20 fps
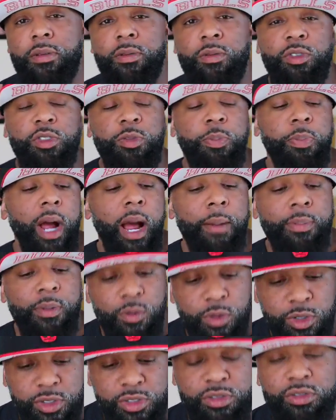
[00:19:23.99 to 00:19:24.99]
What's
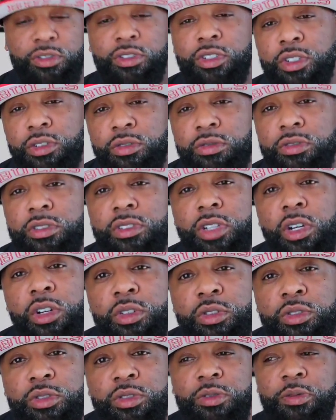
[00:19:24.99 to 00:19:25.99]
popping with you,
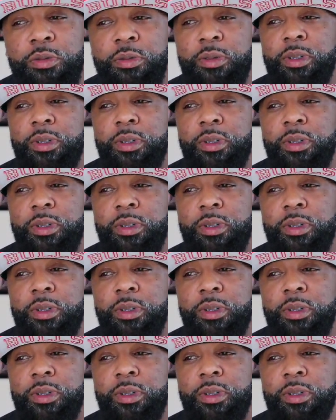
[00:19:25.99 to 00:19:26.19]
YouTube?